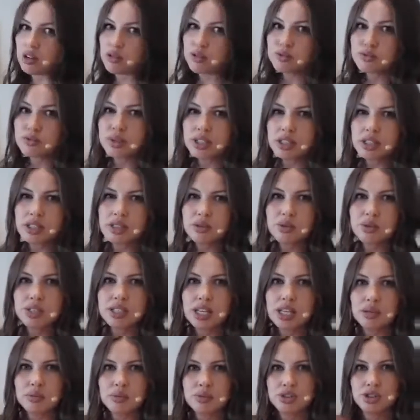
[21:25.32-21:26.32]
I really was
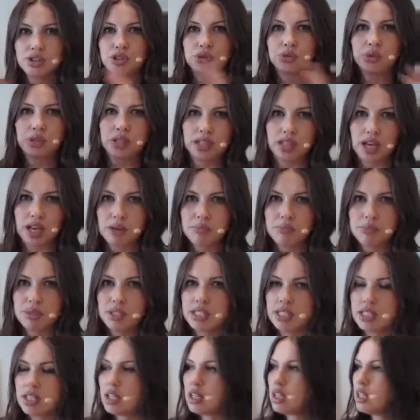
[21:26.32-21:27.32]
able to
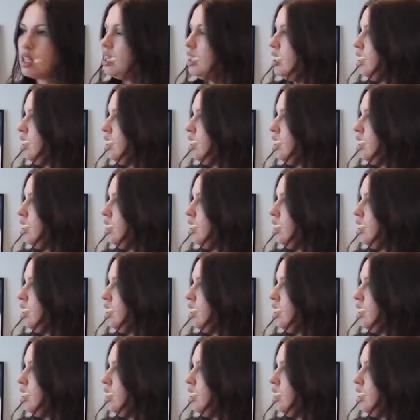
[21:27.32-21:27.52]
encompass it.